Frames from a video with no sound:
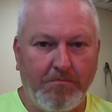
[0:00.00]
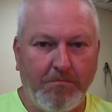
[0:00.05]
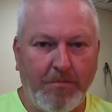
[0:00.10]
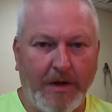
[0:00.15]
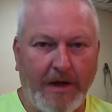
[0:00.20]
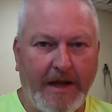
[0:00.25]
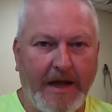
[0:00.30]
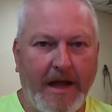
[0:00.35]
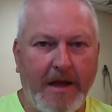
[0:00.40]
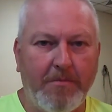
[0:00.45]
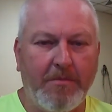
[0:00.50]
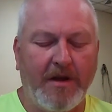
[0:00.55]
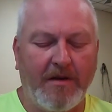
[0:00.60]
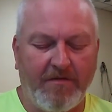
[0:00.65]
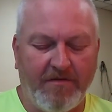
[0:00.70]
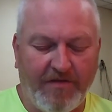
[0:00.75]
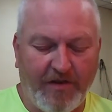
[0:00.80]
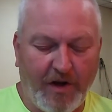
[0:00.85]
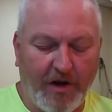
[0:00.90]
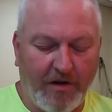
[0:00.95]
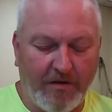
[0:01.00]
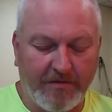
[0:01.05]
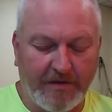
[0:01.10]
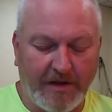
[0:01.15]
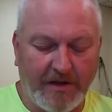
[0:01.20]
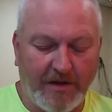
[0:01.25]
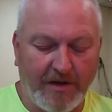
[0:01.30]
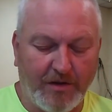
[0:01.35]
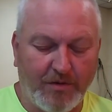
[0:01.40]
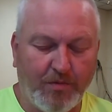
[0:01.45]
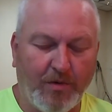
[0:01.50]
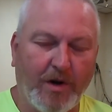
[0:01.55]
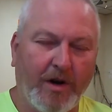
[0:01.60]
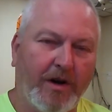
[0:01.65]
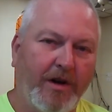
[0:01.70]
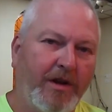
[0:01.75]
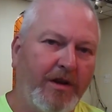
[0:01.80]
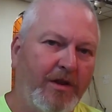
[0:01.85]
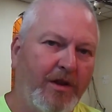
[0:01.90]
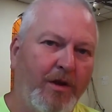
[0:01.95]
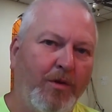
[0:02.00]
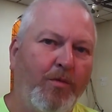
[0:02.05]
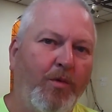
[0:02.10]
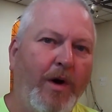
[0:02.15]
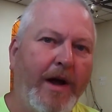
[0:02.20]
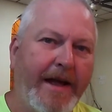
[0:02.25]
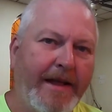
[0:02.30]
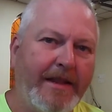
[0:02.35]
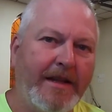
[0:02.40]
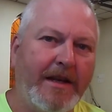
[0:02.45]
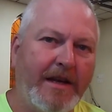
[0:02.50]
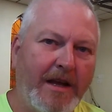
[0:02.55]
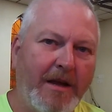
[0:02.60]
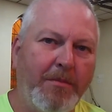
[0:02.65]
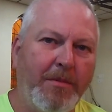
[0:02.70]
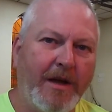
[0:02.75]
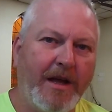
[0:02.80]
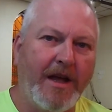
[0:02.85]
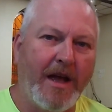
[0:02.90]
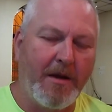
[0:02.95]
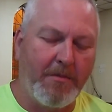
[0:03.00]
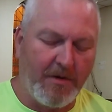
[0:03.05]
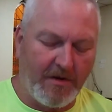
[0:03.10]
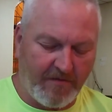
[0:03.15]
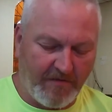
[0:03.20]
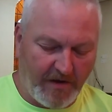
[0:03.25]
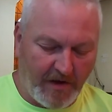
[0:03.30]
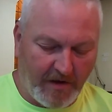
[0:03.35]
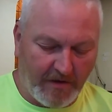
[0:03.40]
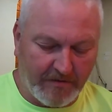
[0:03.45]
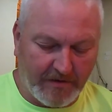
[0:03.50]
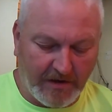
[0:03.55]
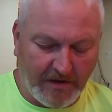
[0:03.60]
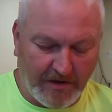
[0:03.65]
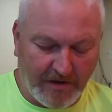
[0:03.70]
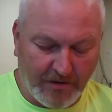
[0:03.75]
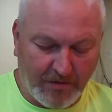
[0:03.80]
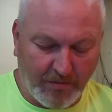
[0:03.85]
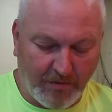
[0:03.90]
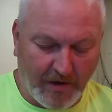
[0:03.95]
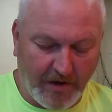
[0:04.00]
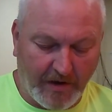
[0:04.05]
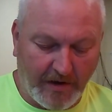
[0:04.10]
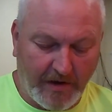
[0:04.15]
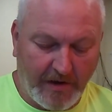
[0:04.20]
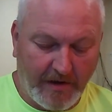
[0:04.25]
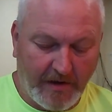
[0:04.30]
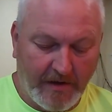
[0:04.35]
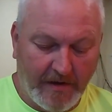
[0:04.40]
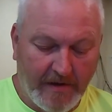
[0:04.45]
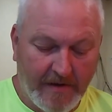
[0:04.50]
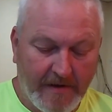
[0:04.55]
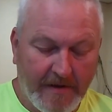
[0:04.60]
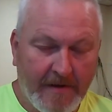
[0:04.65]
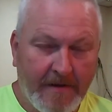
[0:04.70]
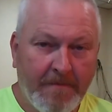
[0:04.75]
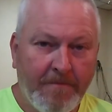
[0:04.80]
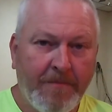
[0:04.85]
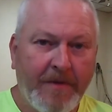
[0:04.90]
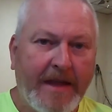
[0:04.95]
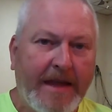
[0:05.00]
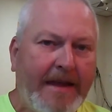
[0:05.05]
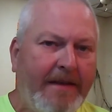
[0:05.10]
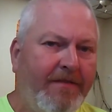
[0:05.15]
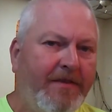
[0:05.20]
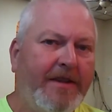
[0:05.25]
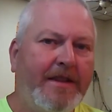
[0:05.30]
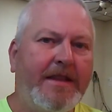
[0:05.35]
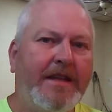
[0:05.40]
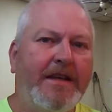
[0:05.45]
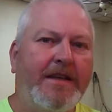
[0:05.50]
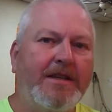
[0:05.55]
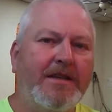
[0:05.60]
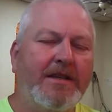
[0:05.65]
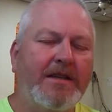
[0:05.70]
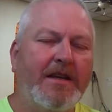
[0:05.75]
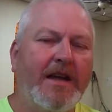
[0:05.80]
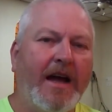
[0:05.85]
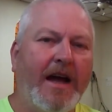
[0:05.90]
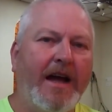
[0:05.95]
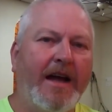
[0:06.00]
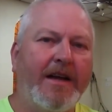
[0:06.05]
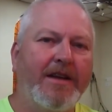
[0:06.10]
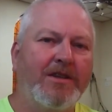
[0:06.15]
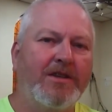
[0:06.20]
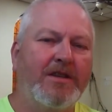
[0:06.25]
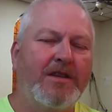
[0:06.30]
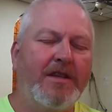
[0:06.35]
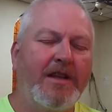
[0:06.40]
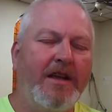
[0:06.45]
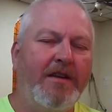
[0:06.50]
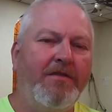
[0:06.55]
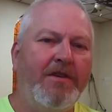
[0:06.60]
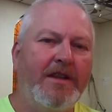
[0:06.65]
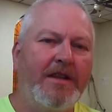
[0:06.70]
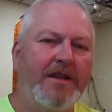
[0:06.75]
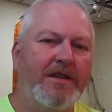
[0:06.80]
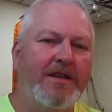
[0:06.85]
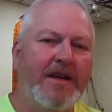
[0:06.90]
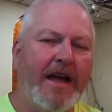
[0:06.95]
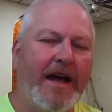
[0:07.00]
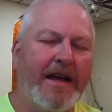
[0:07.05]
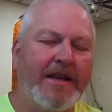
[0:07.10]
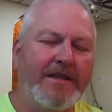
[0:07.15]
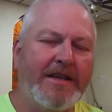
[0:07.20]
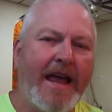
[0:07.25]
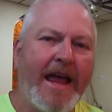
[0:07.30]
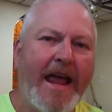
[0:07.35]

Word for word: became involved in this work the way that he became involved in this work. Even these guys, even this guy's